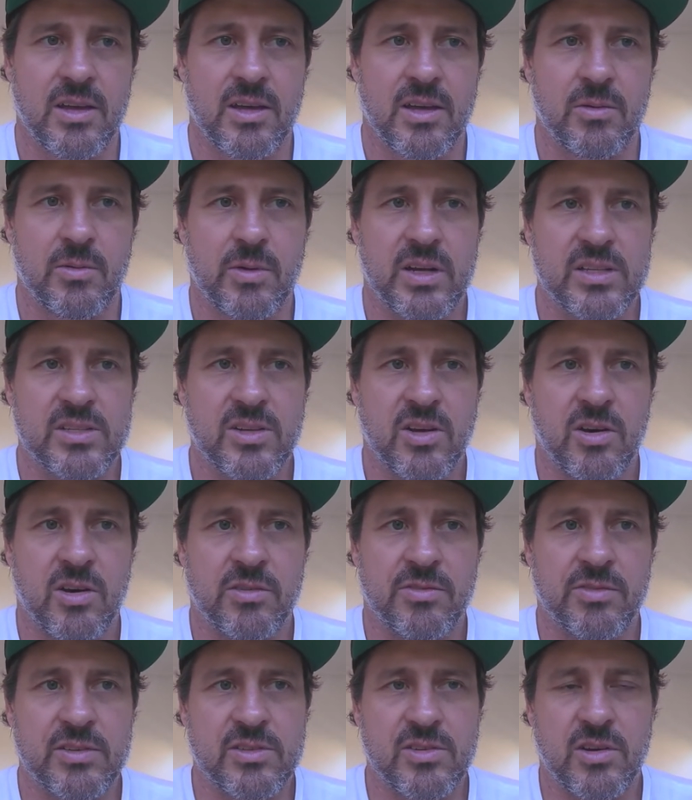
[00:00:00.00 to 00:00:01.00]
when it's
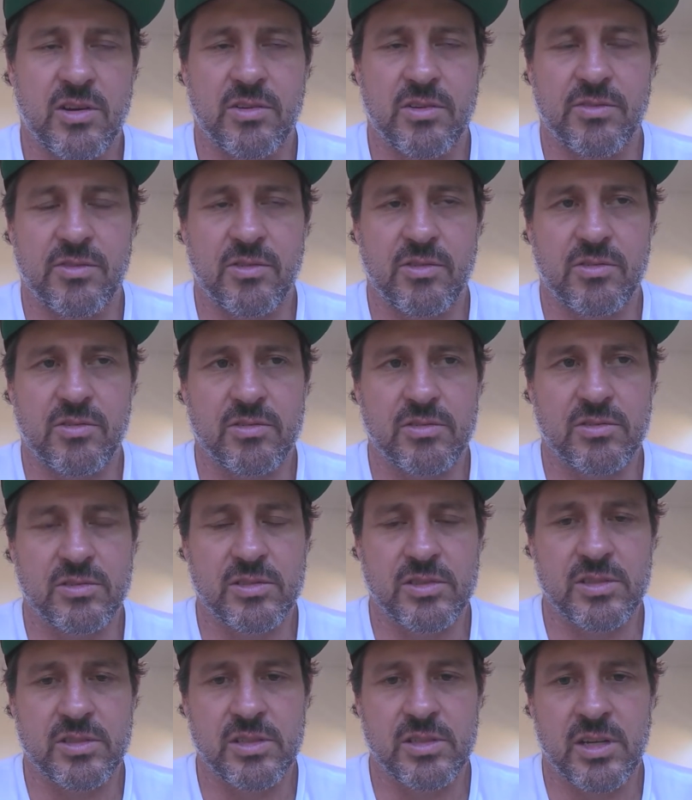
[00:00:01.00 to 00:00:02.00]
off, or,
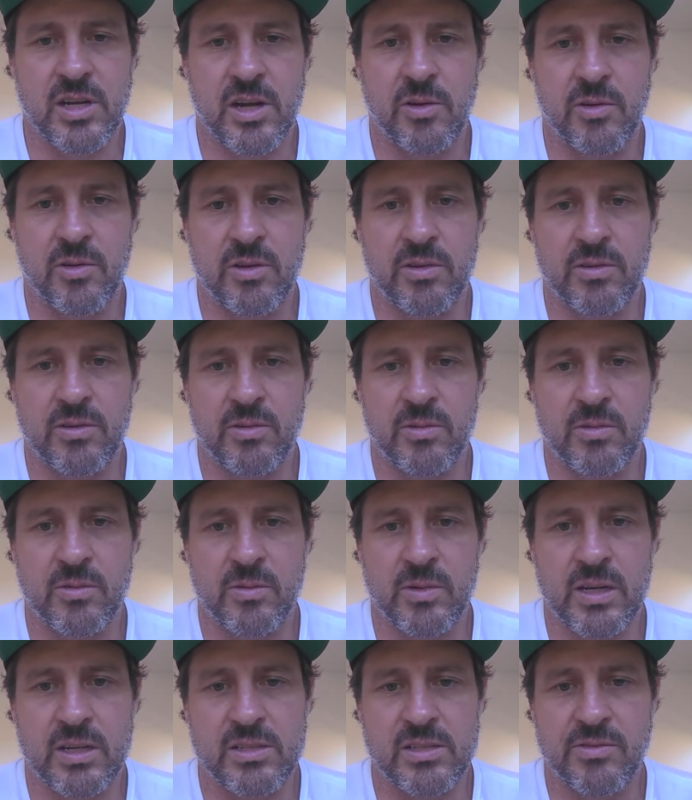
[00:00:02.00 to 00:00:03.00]

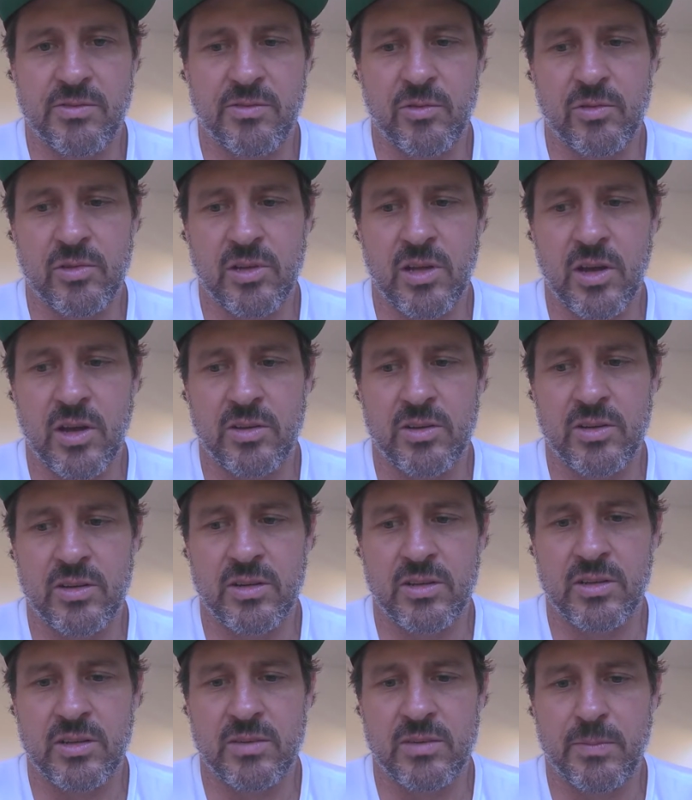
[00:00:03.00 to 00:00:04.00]
when it's a full load,
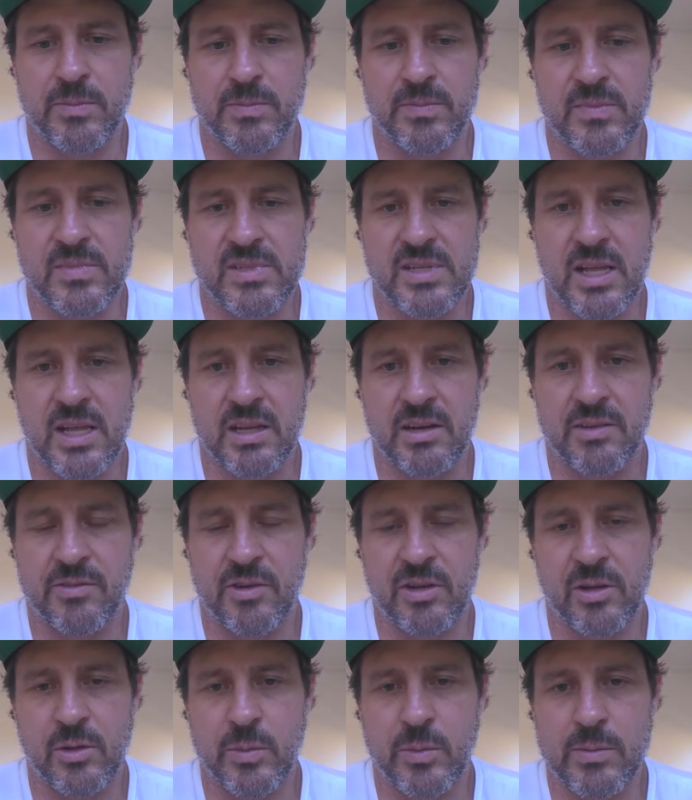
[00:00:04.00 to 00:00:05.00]
you're selling it
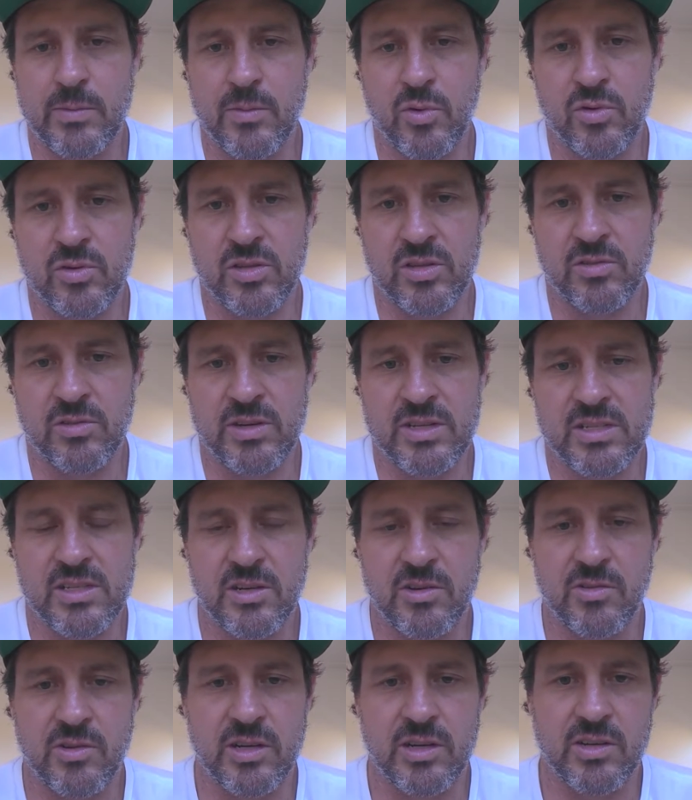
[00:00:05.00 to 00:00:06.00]
for a little bit more to the rest of
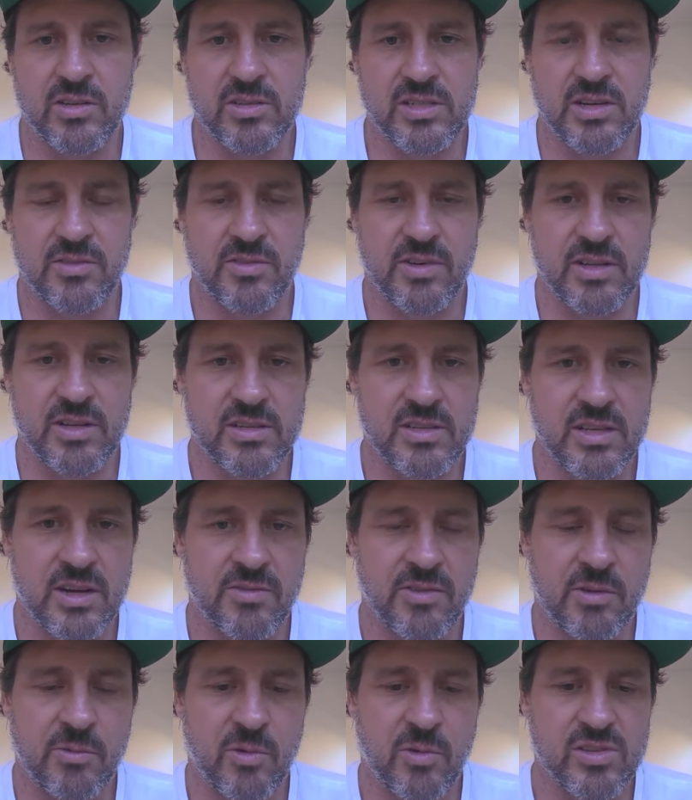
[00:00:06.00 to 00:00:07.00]
the grid because everyone
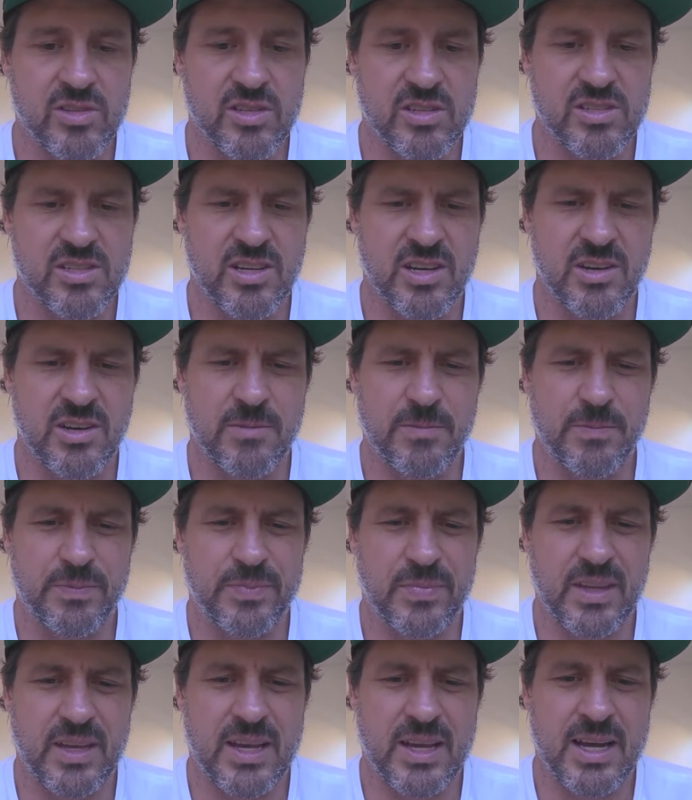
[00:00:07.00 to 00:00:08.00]
wants it. So
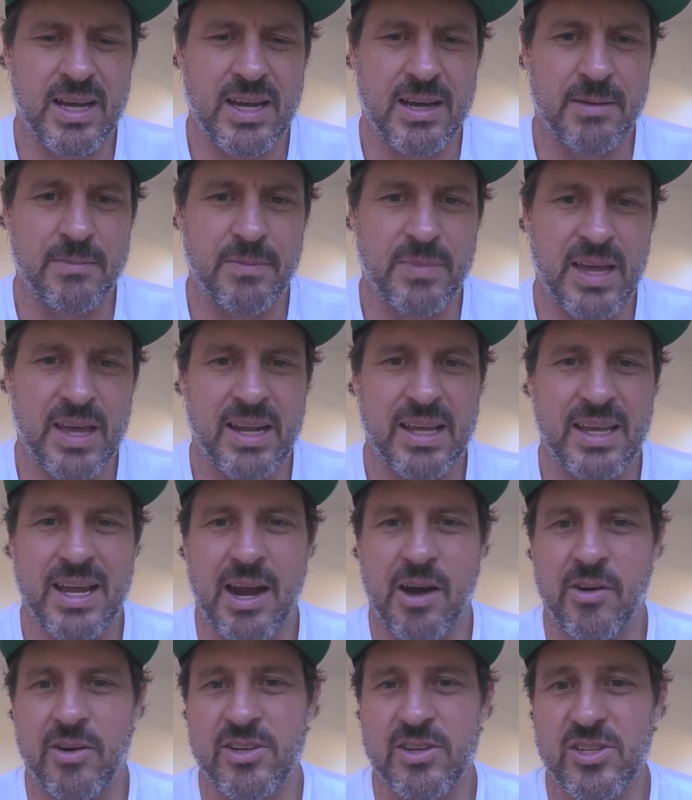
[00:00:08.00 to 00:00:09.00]
that
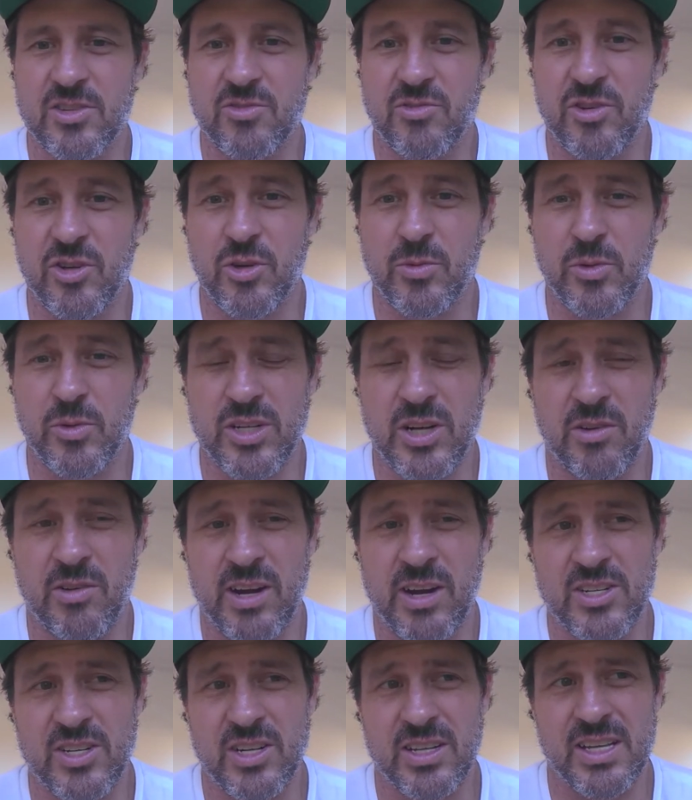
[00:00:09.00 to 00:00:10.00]
encourages renewable
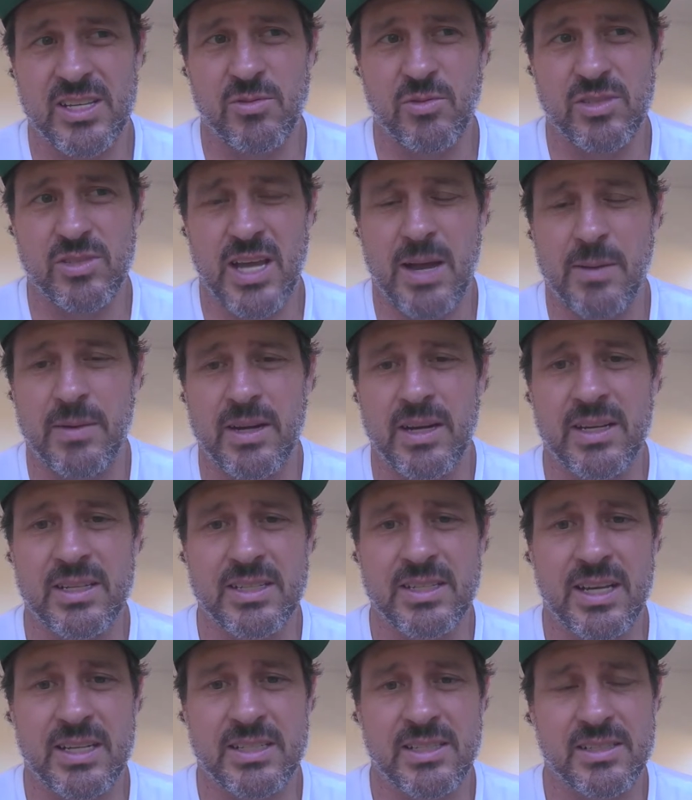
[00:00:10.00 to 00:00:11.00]
generation. That's what's happening in
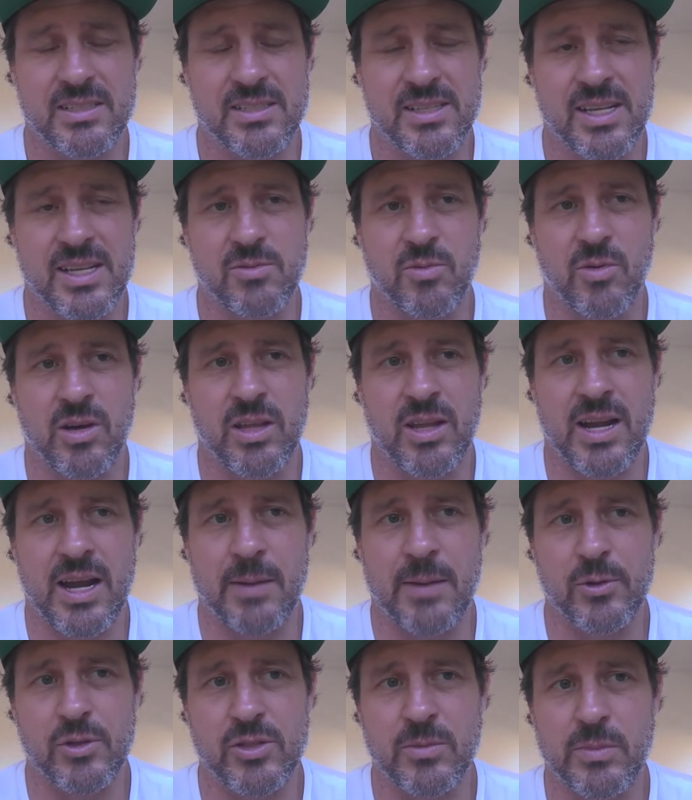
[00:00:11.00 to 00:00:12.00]
Texas. That's why they're
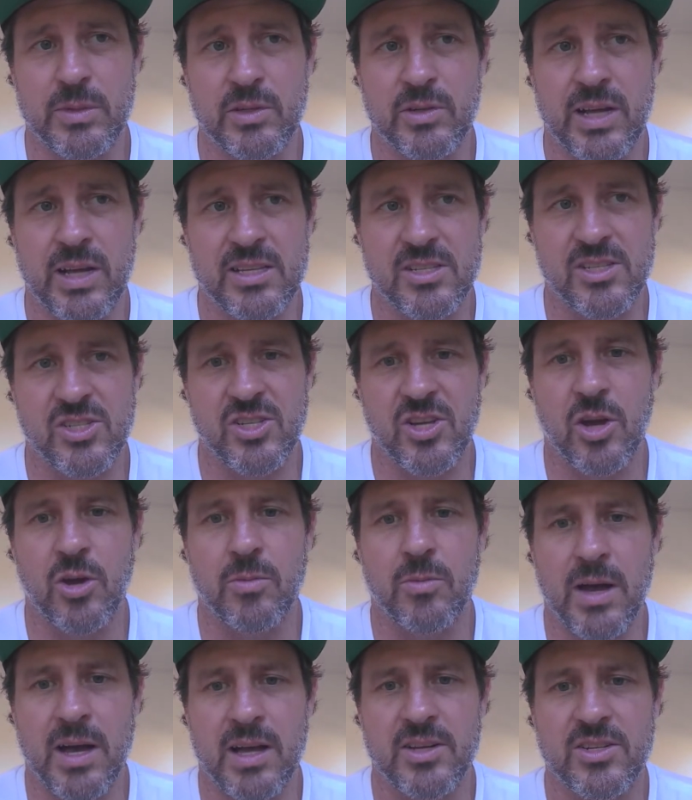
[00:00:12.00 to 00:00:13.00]
able to build out so
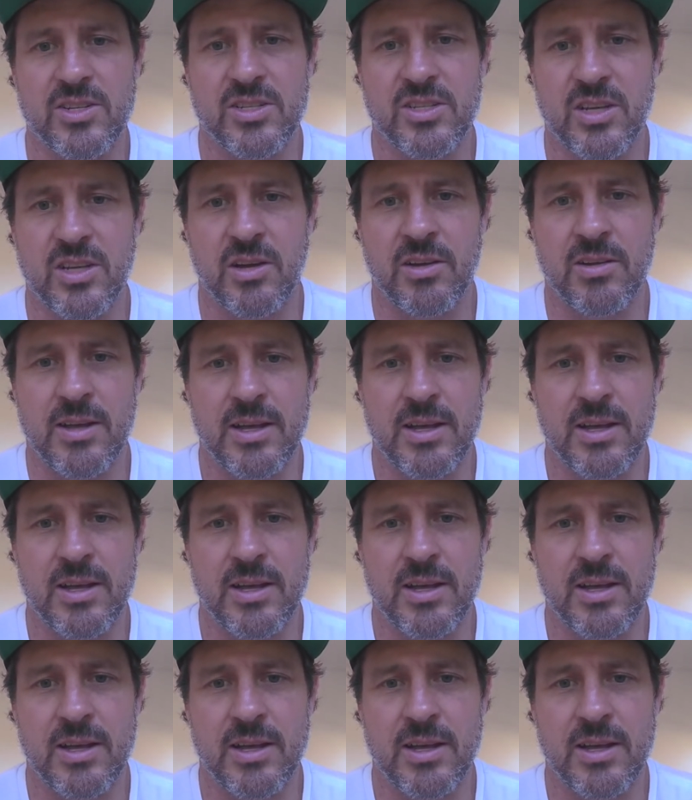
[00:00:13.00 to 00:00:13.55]
much. So